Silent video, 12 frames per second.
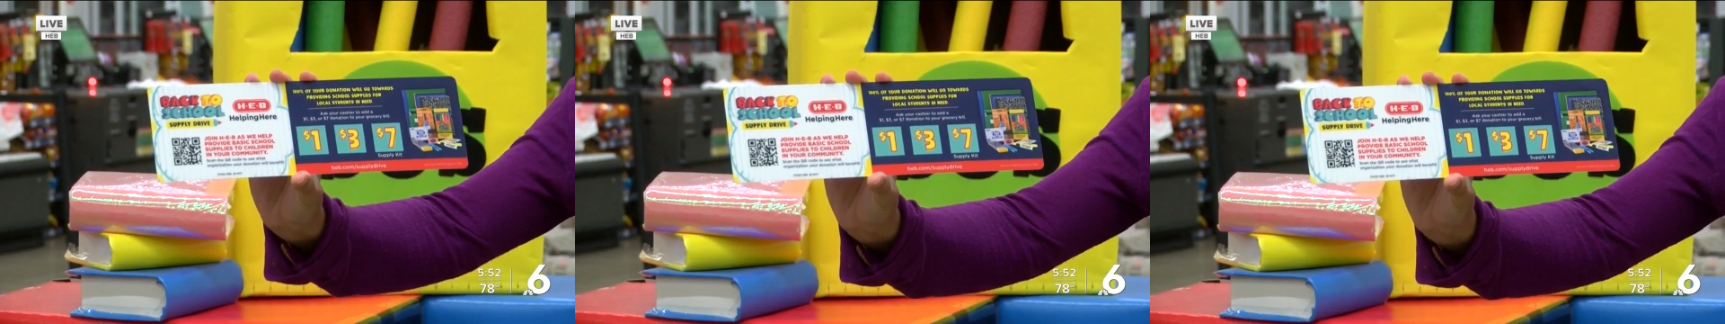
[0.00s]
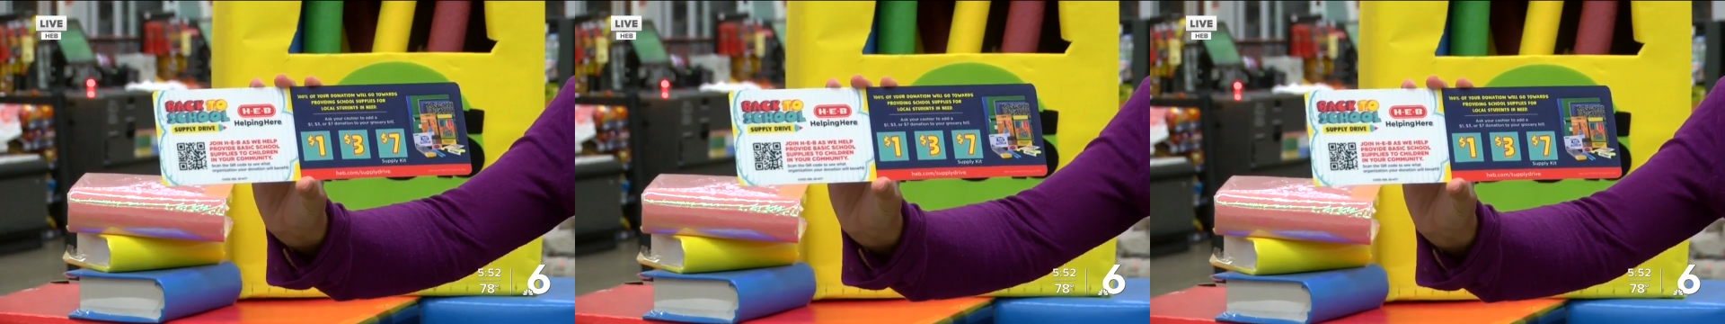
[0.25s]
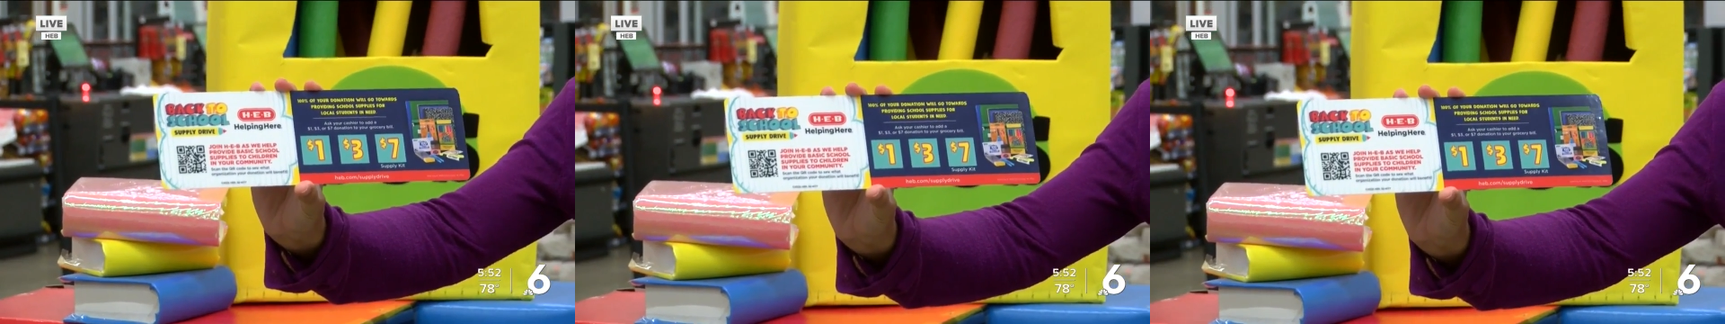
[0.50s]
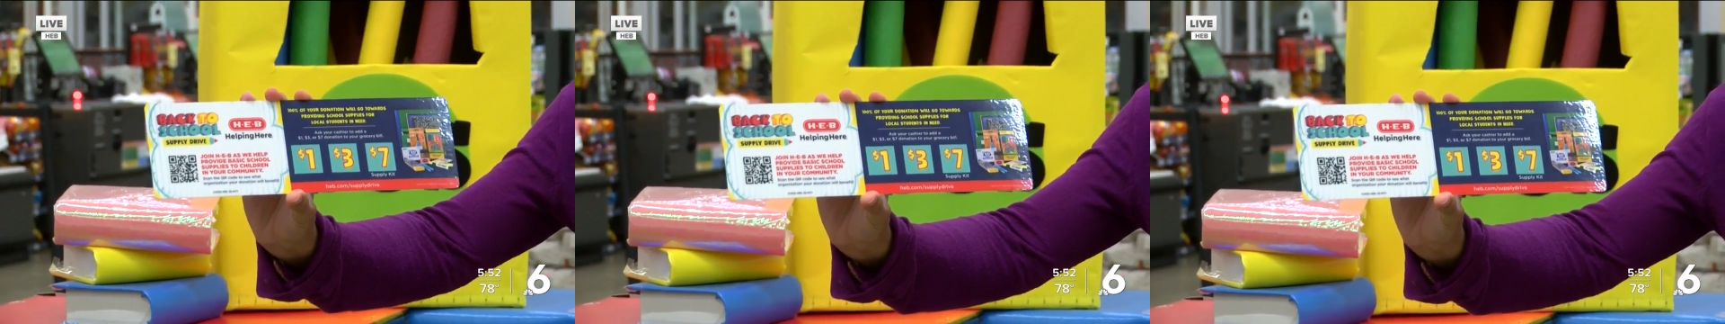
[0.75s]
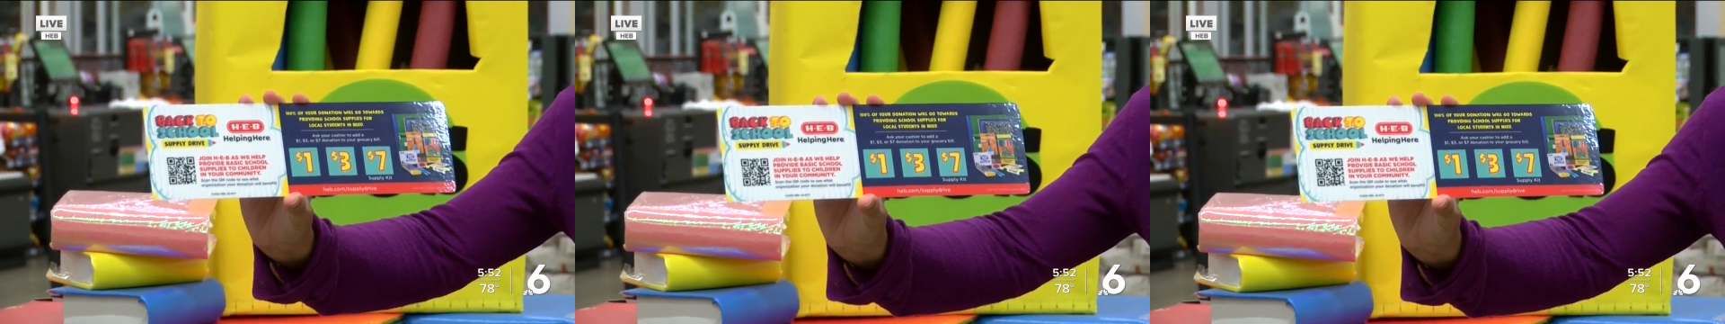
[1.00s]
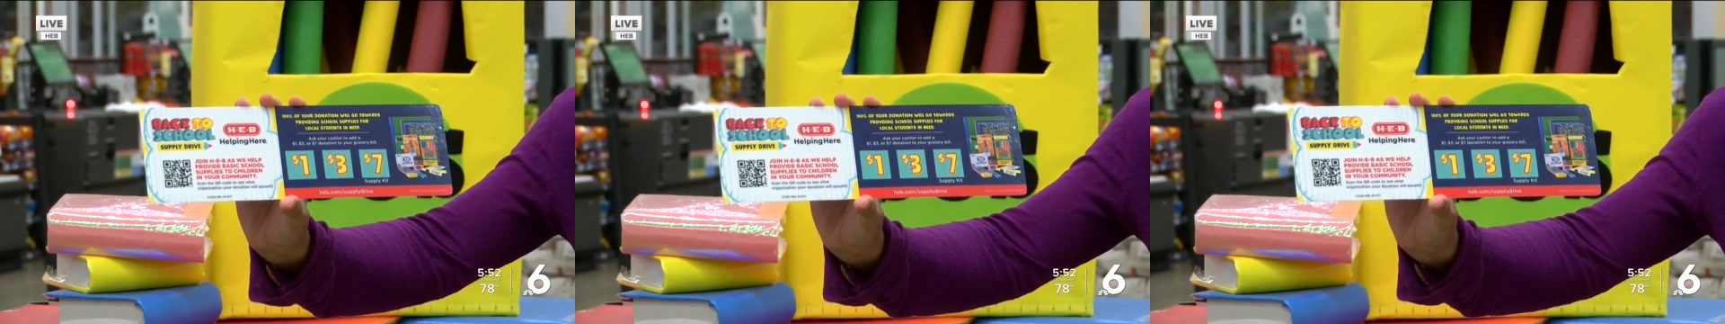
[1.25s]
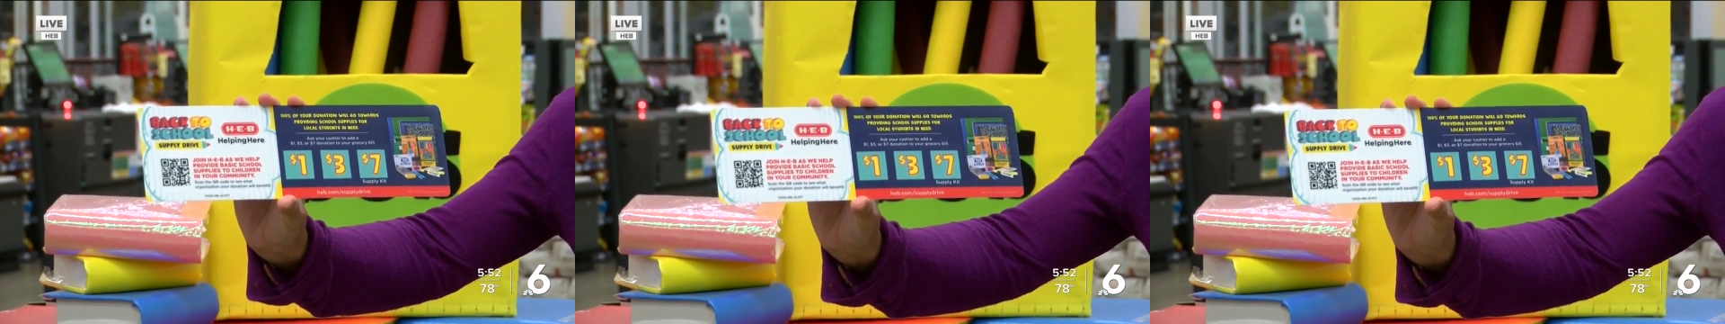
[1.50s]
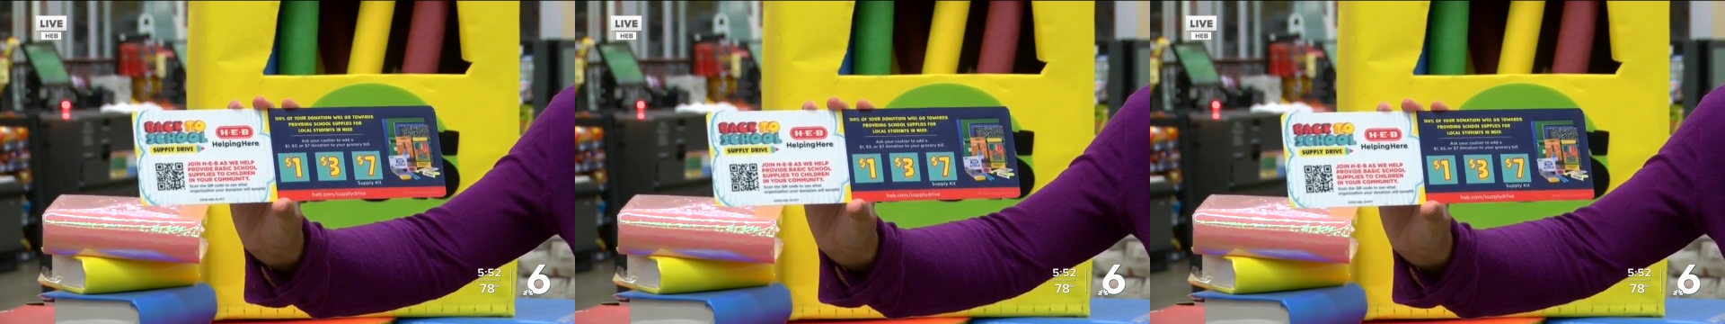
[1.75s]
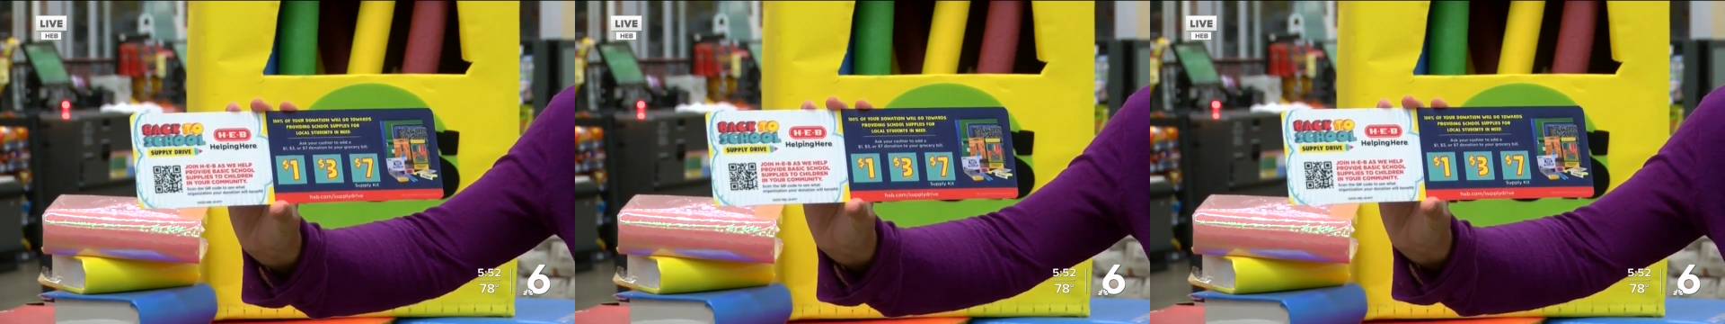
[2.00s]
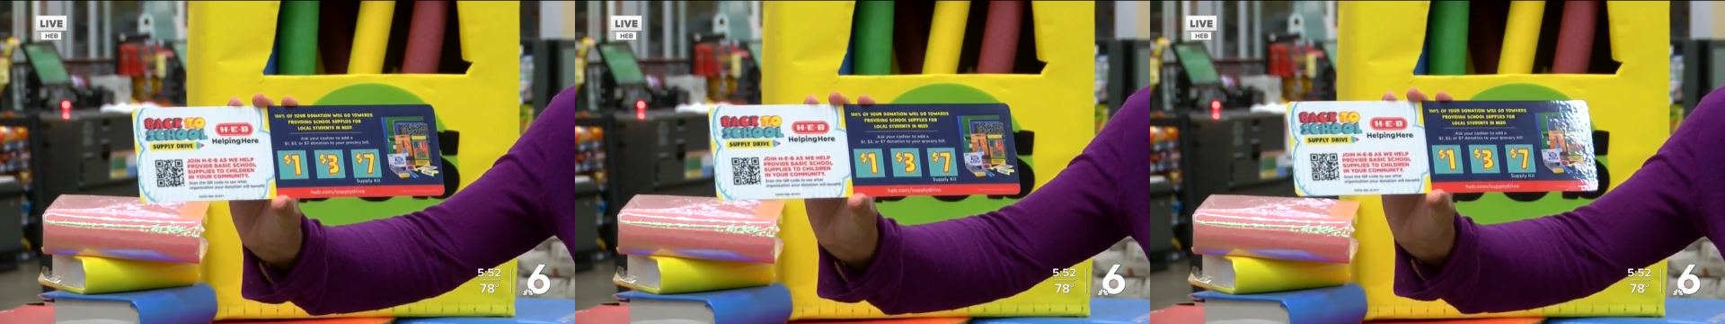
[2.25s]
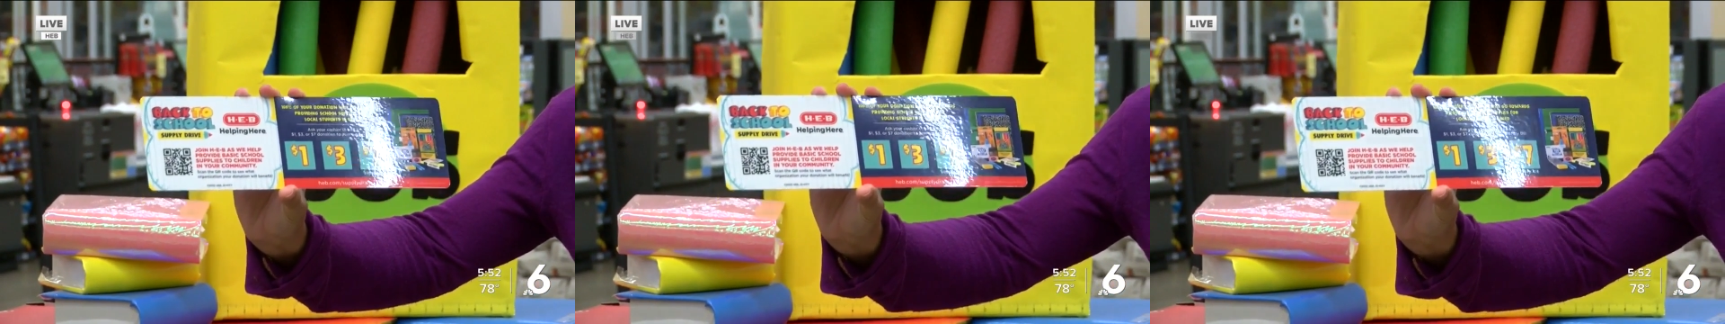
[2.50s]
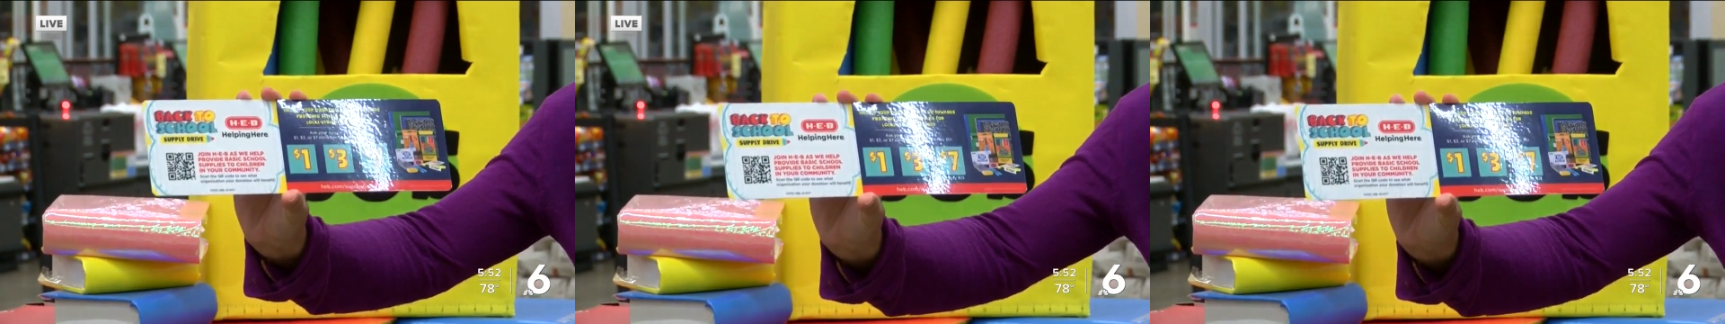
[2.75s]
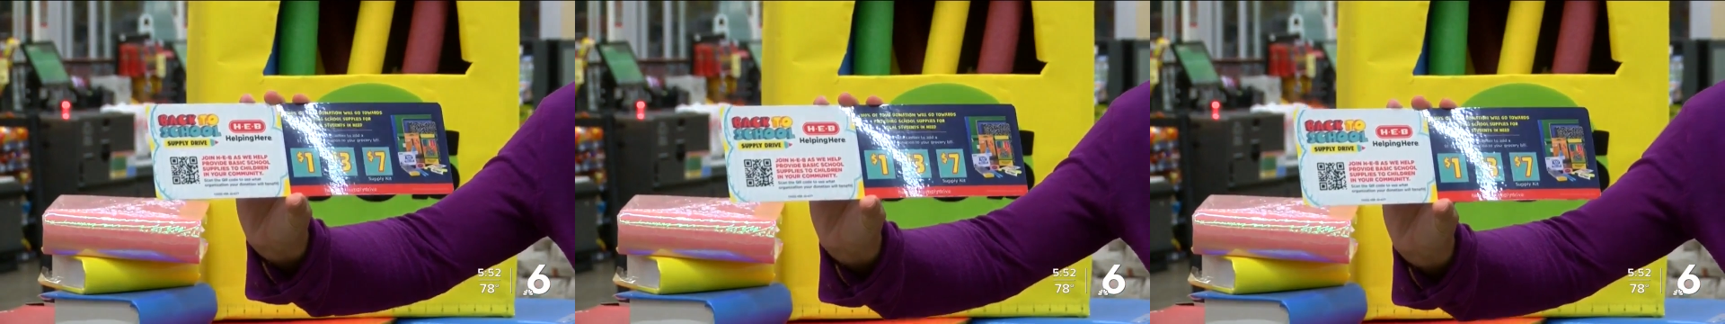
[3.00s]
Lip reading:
Nobody's mouth can be seen.